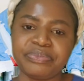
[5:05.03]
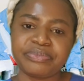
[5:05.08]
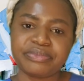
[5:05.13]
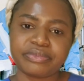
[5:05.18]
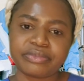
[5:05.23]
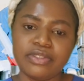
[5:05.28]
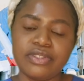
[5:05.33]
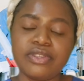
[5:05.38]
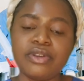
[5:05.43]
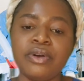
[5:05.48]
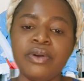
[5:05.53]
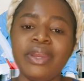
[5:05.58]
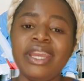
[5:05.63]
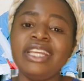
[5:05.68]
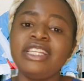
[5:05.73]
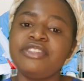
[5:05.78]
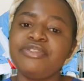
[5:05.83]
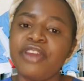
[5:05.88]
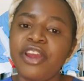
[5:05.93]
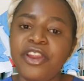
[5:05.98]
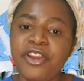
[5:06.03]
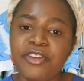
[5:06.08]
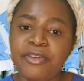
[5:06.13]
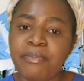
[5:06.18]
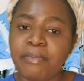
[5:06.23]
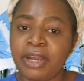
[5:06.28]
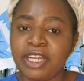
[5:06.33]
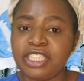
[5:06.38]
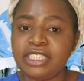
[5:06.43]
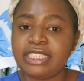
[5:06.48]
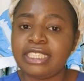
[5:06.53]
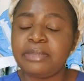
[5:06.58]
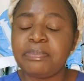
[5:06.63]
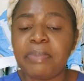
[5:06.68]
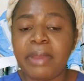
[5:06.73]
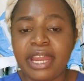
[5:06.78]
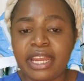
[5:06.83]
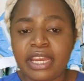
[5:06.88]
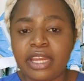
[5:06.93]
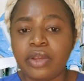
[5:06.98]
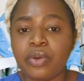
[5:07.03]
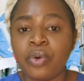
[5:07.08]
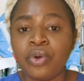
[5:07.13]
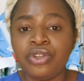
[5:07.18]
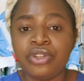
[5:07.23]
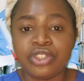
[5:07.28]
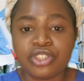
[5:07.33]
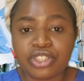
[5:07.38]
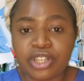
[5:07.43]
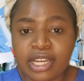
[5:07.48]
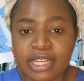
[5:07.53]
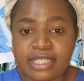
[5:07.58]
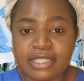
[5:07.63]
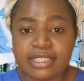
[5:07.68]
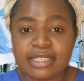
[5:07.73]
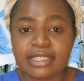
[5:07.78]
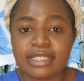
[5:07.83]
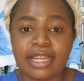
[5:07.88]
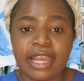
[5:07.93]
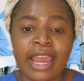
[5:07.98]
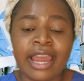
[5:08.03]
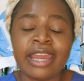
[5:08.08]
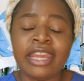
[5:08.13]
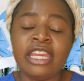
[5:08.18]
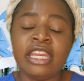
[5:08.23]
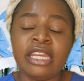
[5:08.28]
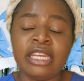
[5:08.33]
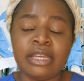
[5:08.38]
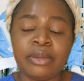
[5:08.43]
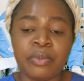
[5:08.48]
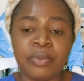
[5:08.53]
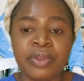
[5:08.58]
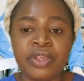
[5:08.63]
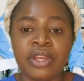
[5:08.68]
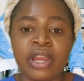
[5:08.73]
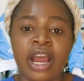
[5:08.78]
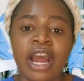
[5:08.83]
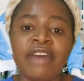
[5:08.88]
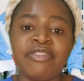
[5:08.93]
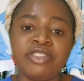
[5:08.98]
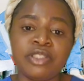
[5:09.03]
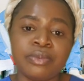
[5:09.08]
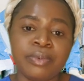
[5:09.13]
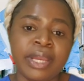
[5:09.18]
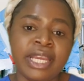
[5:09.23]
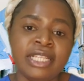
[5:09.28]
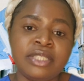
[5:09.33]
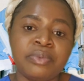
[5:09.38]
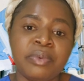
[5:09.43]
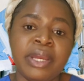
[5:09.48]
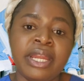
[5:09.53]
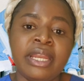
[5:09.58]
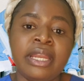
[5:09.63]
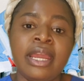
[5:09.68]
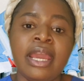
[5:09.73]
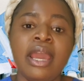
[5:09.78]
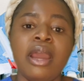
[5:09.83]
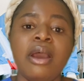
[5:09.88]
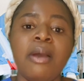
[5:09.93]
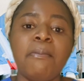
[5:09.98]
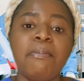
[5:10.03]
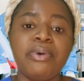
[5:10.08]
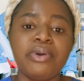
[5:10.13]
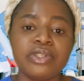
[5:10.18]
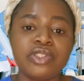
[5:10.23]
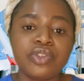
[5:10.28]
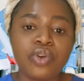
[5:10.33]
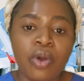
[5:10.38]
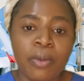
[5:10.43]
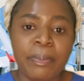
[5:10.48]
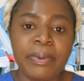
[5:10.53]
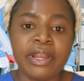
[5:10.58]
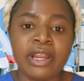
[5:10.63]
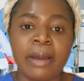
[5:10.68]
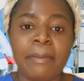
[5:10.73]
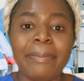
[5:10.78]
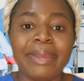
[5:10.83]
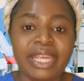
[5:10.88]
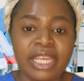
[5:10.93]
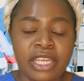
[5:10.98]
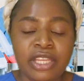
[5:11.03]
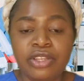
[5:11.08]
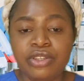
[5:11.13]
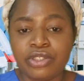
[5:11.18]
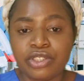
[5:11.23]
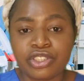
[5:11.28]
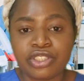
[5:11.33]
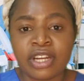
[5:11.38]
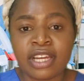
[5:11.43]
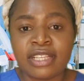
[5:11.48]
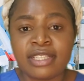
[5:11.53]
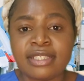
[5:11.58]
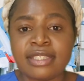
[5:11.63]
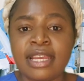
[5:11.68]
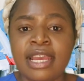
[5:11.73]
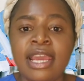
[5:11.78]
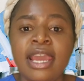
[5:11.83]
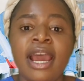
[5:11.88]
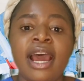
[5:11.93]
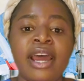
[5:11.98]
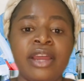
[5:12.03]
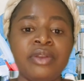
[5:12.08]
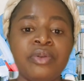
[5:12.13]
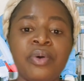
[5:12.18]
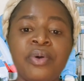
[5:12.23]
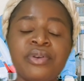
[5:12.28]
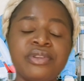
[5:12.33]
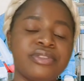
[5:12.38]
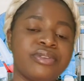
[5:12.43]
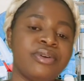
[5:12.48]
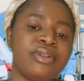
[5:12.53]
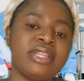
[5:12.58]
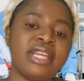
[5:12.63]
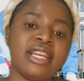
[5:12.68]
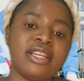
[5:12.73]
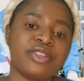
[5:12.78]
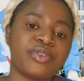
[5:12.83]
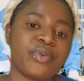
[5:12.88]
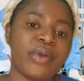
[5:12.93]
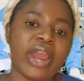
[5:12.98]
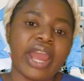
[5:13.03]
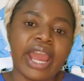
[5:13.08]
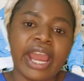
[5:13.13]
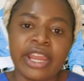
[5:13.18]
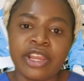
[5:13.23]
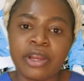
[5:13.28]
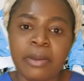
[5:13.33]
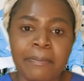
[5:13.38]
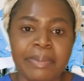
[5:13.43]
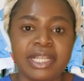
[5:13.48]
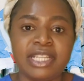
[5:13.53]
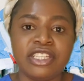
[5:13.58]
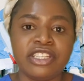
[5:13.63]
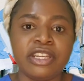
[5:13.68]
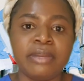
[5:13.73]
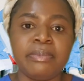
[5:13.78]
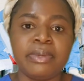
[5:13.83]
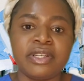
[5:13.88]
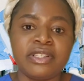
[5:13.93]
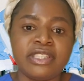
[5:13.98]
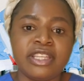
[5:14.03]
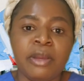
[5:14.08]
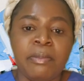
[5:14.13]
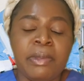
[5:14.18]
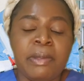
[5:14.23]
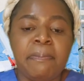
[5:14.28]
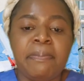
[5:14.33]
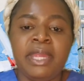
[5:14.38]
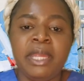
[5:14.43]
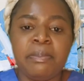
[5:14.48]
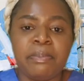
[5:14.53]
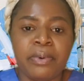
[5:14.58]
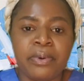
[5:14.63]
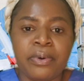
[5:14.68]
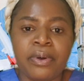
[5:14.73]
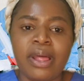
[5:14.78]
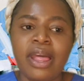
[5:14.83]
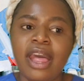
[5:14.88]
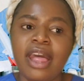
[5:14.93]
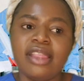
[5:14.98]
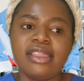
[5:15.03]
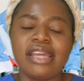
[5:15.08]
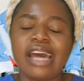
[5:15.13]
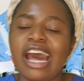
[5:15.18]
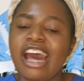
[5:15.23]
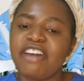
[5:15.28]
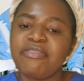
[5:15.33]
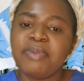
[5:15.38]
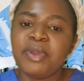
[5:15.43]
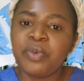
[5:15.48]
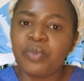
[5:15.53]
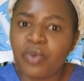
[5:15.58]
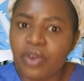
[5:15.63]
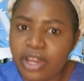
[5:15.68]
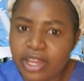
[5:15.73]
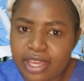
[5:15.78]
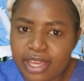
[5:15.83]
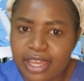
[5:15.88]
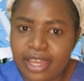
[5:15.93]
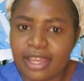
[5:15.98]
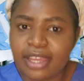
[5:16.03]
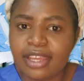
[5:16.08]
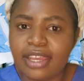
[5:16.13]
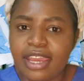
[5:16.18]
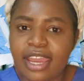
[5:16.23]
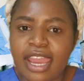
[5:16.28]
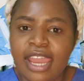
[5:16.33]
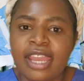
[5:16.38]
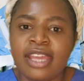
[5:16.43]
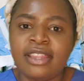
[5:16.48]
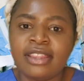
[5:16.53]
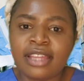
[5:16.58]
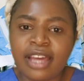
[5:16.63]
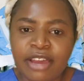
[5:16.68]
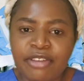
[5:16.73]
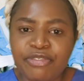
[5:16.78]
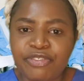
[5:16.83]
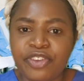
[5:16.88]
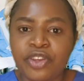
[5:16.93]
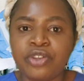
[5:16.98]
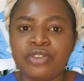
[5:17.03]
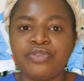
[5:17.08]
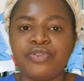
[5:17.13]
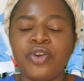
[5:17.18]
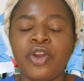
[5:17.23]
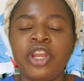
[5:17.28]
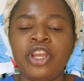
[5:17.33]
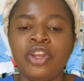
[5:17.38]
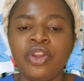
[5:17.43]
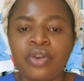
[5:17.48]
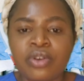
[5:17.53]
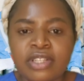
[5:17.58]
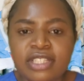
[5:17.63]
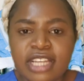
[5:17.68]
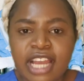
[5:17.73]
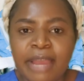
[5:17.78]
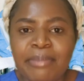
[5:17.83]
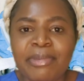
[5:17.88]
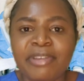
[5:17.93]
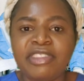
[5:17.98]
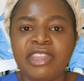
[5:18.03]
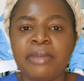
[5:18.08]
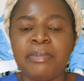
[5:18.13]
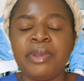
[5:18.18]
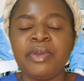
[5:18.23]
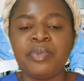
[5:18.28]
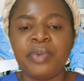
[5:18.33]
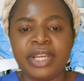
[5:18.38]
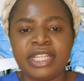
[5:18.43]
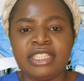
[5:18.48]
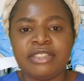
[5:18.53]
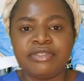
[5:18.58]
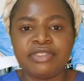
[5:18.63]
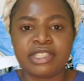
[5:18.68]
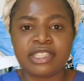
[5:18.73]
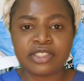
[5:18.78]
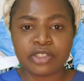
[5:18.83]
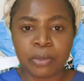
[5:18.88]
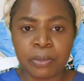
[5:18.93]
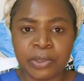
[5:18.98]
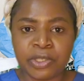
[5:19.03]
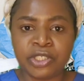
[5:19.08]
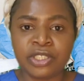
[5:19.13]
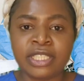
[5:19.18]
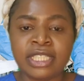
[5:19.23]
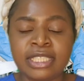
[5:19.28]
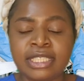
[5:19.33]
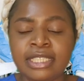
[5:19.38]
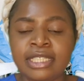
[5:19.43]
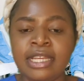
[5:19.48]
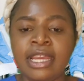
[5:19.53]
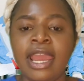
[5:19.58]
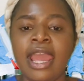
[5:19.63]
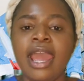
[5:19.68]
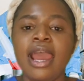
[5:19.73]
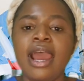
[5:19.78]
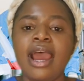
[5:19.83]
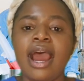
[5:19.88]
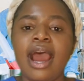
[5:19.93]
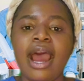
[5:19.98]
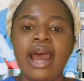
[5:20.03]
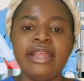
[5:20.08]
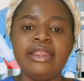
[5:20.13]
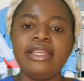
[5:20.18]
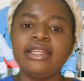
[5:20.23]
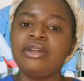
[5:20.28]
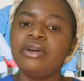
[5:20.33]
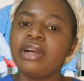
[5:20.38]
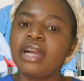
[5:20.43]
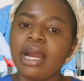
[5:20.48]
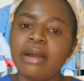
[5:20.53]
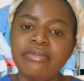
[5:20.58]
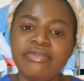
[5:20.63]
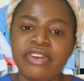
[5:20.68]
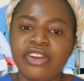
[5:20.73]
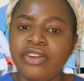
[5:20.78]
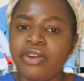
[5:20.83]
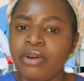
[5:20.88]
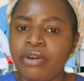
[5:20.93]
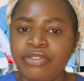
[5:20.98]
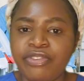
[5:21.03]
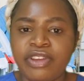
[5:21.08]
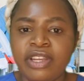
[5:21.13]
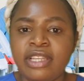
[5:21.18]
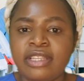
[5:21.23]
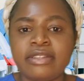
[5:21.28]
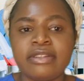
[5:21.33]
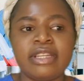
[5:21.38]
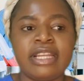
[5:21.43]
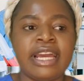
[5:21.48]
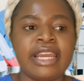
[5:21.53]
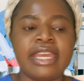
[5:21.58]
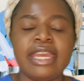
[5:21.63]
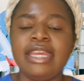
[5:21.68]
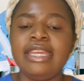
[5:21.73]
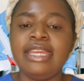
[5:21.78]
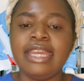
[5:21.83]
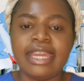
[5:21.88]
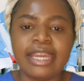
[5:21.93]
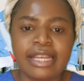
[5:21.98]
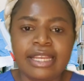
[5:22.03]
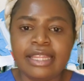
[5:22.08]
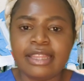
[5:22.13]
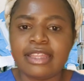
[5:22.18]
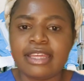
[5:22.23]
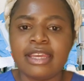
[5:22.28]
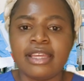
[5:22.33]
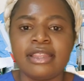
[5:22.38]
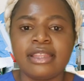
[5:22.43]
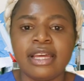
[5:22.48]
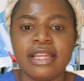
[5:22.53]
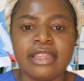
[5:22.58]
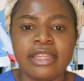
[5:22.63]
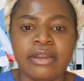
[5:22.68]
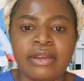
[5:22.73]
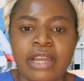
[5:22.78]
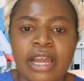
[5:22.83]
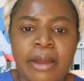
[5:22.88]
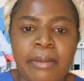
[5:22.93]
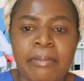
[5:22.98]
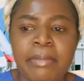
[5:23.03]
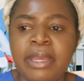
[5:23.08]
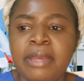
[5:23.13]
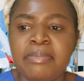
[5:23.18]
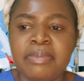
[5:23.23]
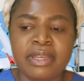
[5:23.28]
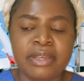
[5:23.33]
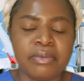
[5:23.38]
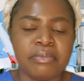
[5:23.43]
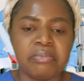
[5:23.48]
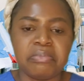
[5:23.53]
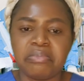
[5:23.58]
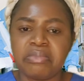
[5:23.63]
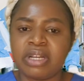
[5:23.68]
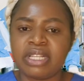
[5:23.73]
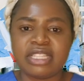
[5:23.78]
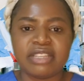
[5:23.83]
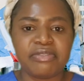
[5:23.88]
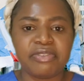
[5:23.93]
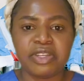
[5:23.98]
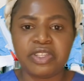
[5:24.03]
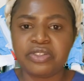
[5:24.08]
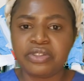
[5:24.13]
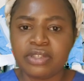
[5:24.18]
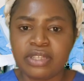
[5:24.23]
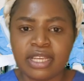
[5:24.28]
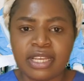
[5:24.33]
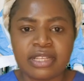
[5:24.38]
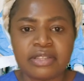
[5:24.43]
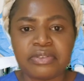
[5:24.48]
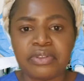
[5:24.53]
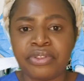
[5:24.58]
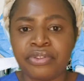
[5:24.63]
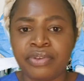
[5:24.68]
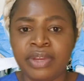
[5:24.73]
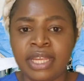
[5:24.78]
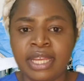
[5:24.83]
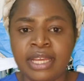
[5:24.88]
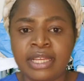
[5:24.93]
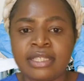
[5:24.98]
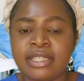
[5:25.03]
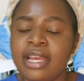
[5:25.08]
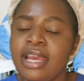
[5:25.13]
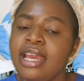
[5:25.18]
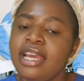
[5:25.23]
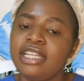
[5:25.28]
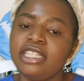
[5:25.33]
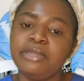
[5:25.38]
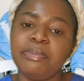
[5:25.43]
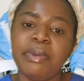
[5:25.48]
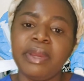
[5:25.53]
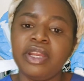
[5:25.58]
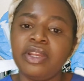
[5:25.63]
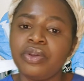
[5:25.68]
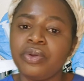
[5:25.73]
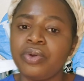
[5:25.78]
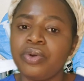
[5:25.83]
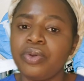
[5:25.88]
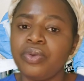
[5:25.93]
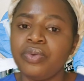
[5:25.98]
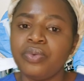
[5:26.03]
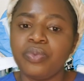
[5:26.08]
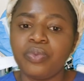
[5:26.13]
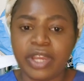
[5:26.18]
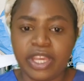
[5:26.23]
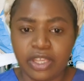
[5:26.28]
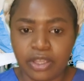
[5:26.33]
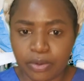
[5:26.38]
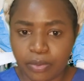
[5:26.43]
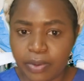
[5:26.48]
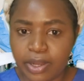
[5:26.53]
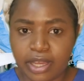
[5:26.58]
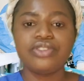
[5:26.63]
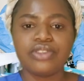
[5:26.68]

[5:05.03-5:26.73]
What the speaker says: So it's very much dependent on your trust. We have to wait when posts open up in your trust, and also there is quite high competition because there will be people that have been working in that field for a long time and they've been waiting for this opportunity, and they don't come very often. It's not like a yearly thing that they'll come, maybe once every 2 years or 3 years, depending on where you're working.